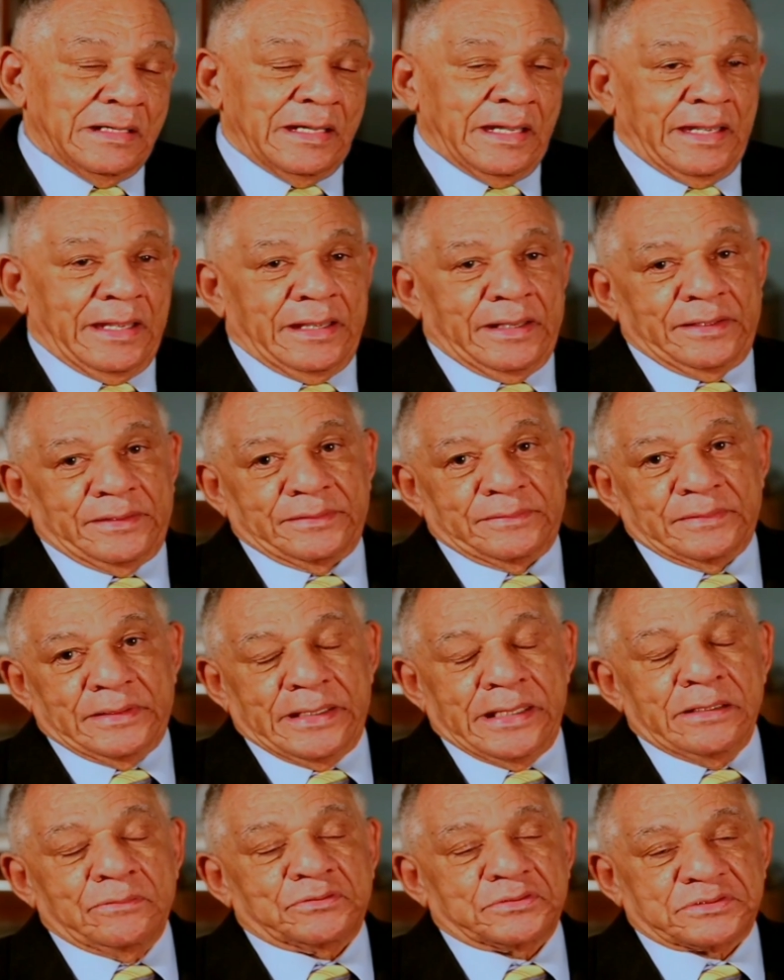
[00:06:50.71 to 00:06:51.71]
And
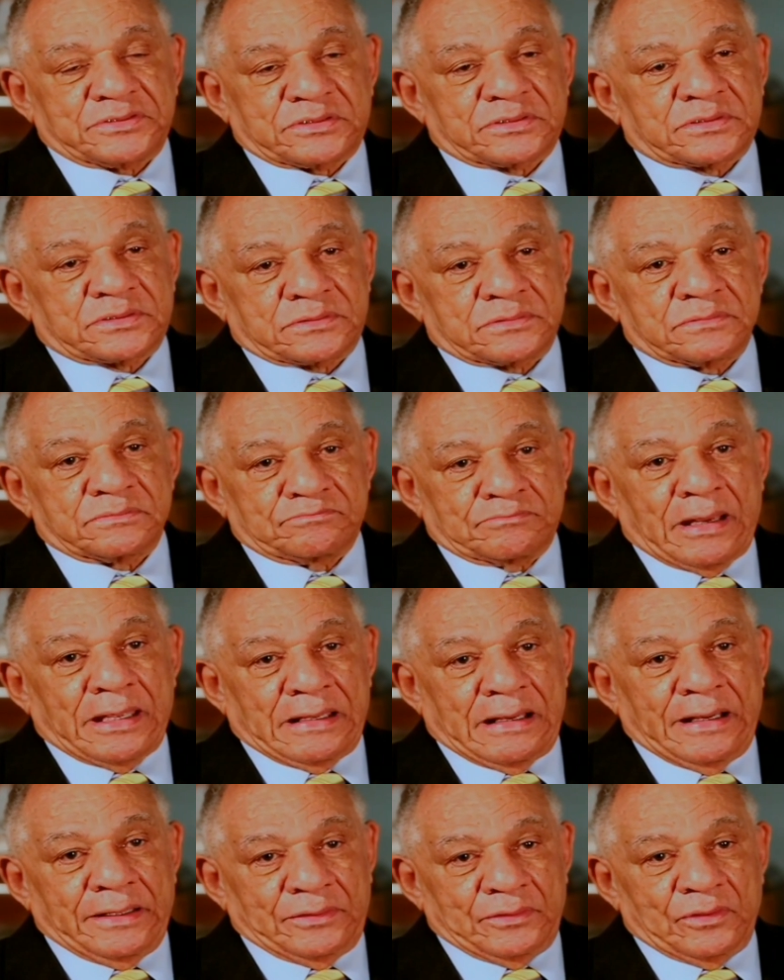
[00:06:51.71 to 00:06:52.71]
he was
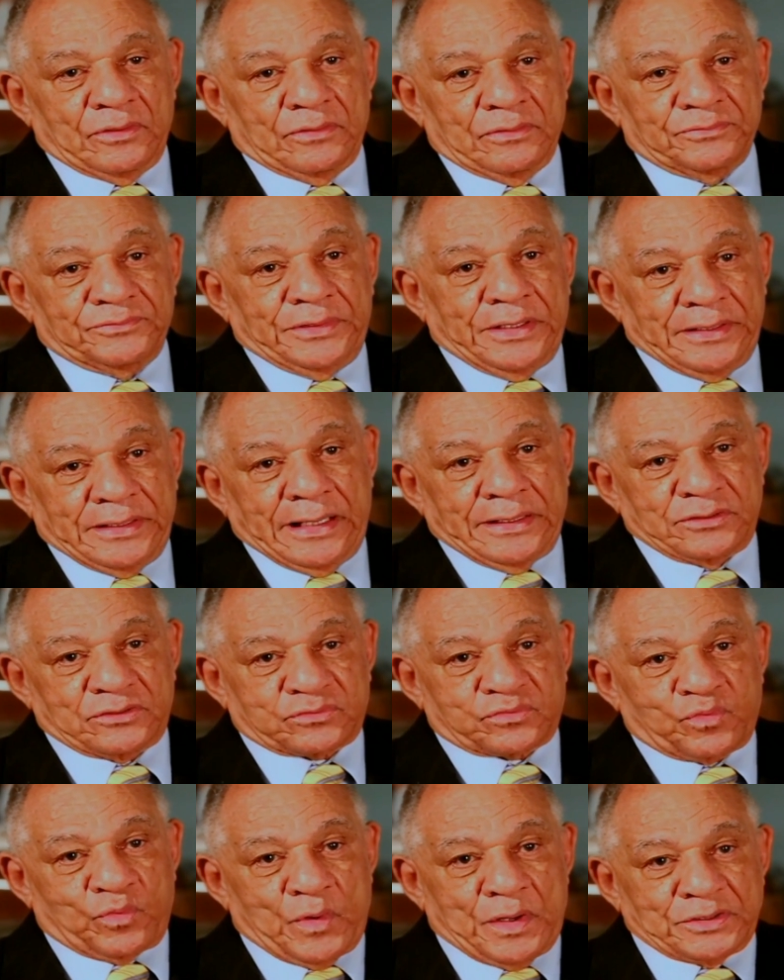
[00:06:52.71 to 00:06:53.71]
my idol. Then I
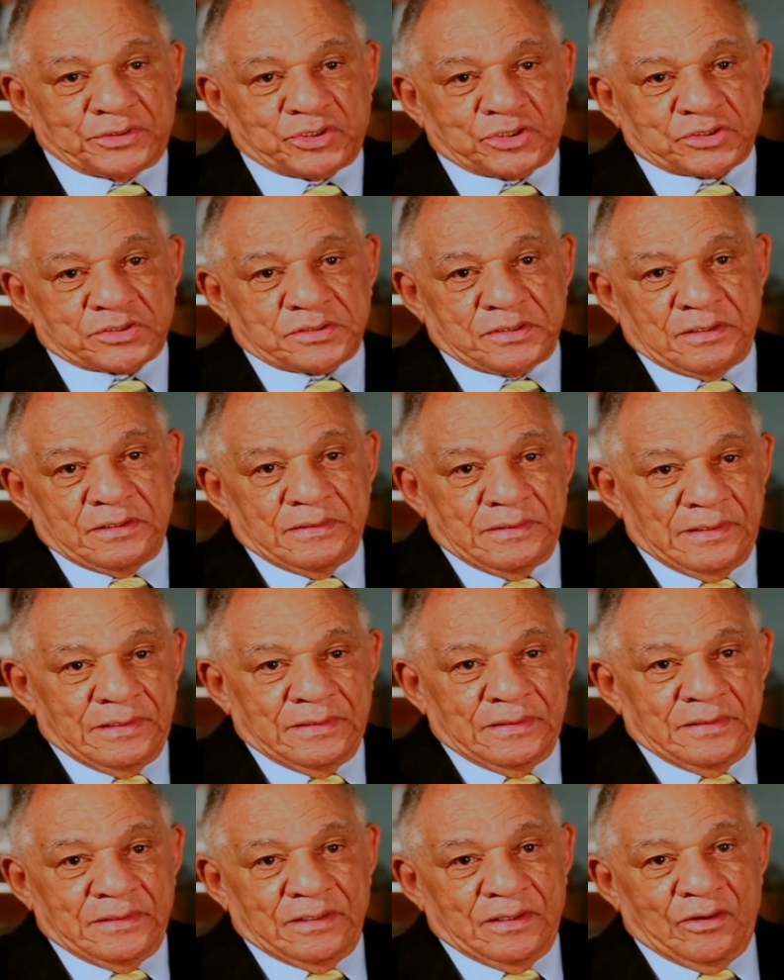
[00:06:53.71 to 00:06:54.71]
switched,
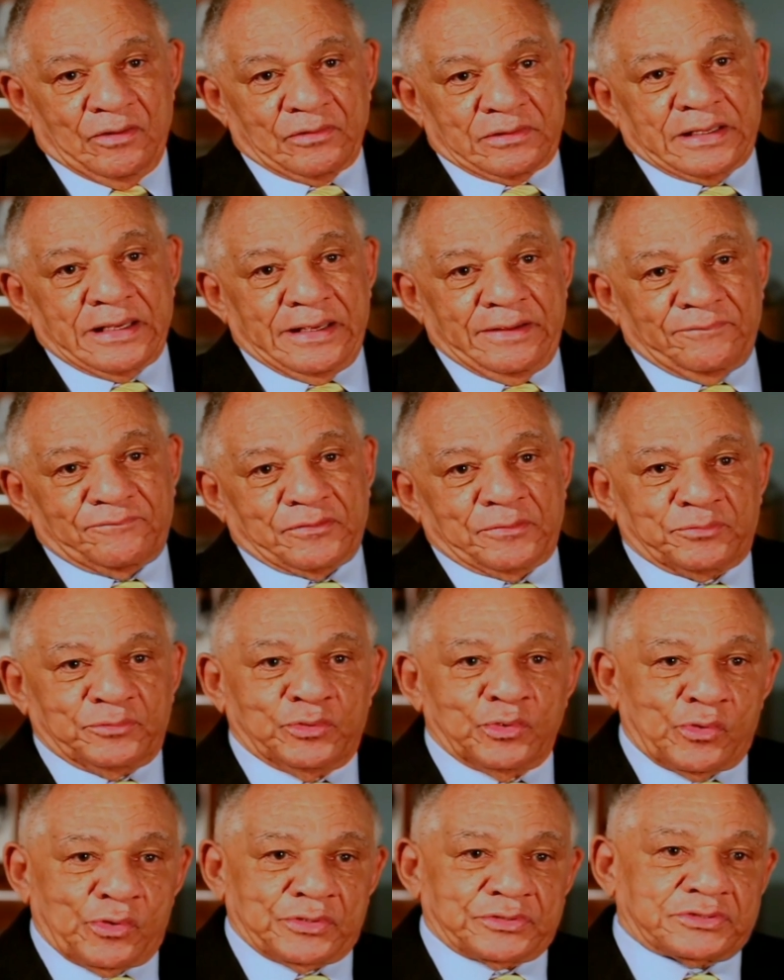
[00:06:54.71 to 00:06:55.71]
okay, from
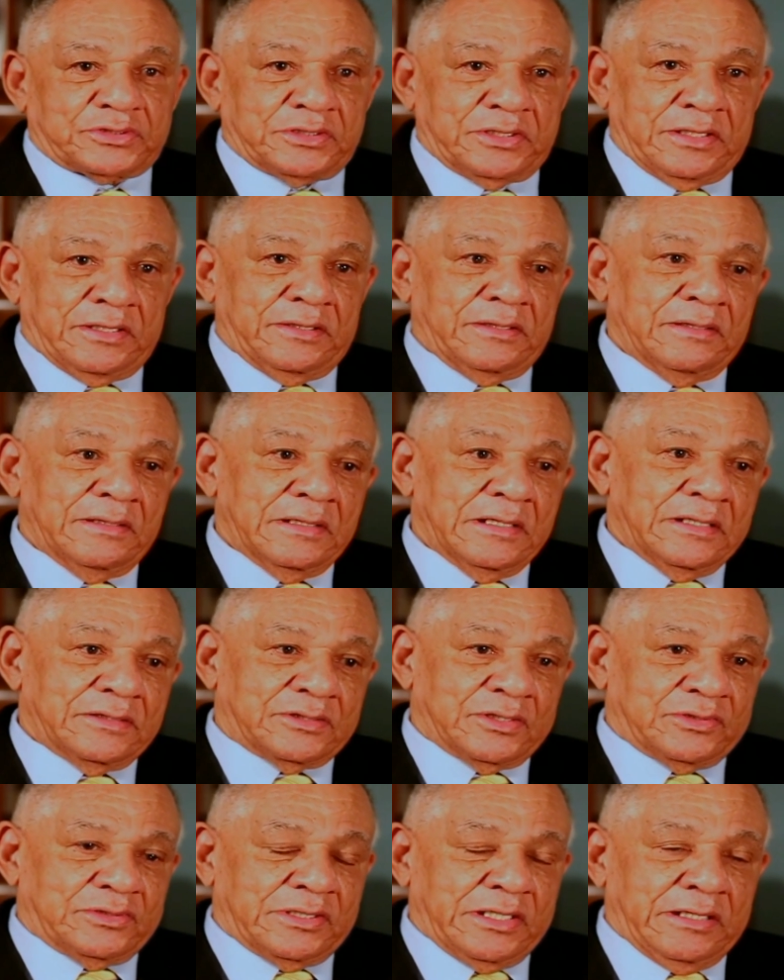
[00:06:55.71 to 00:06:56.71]
Dorsey
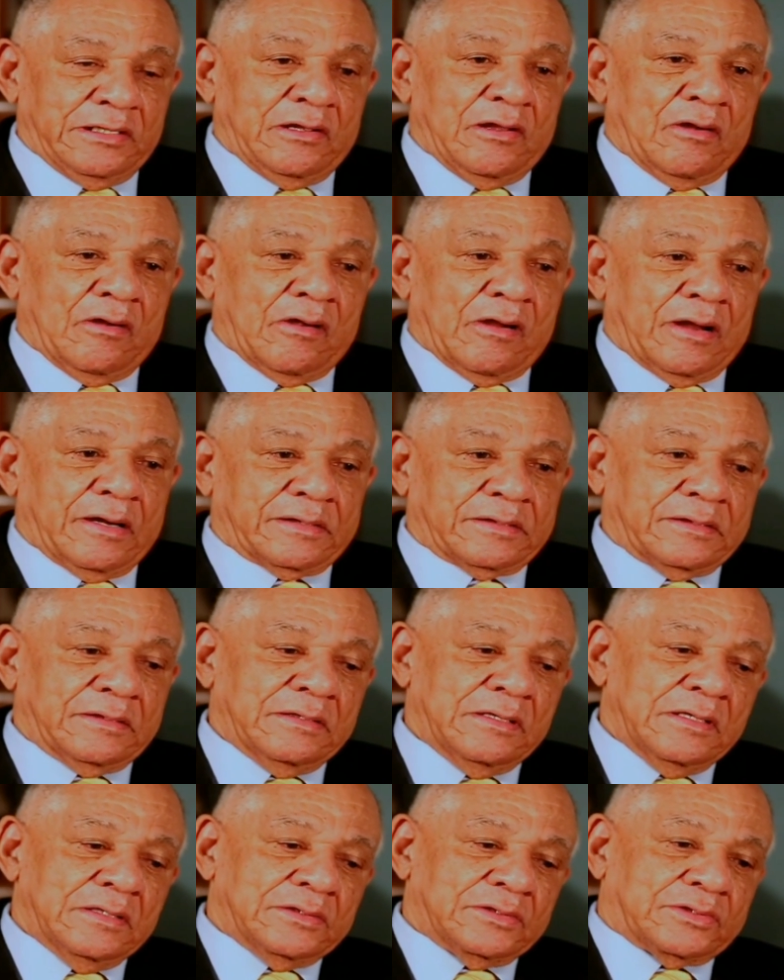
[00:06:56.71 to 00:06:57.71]
to
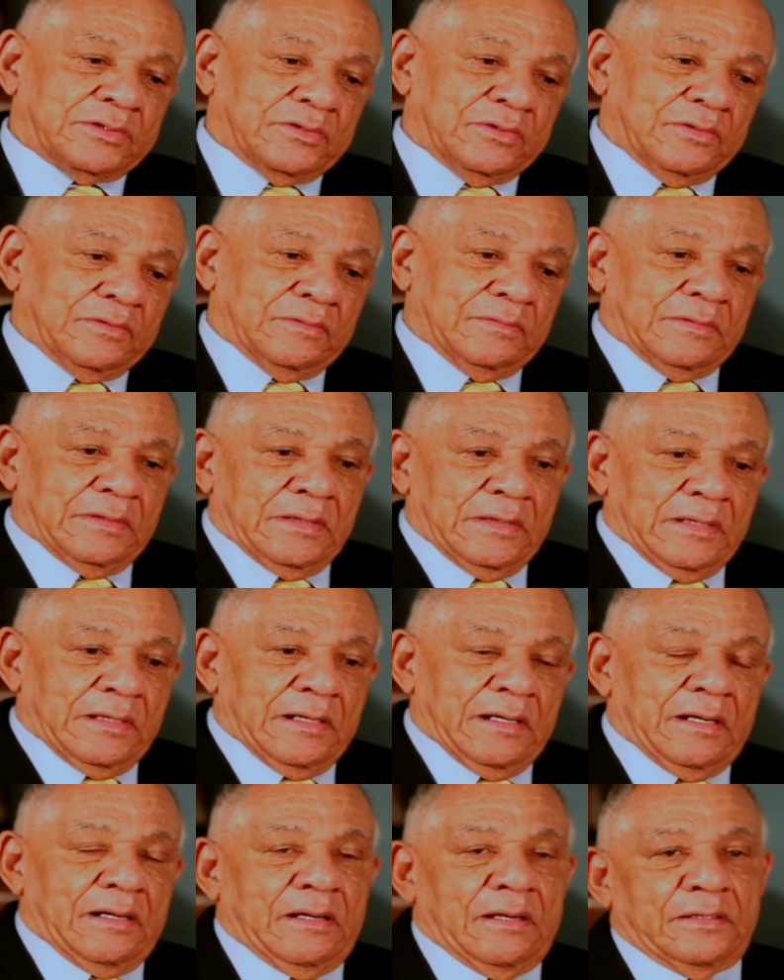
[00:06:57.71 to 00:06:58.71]
Teagarden to
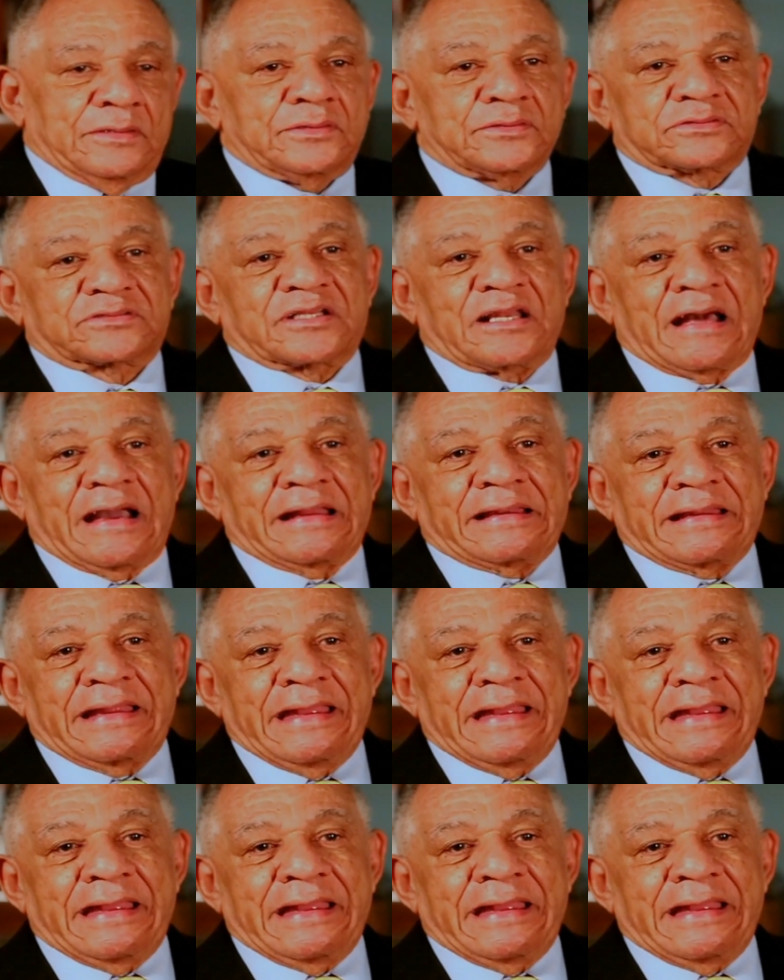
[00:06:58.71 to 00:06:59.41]
Slide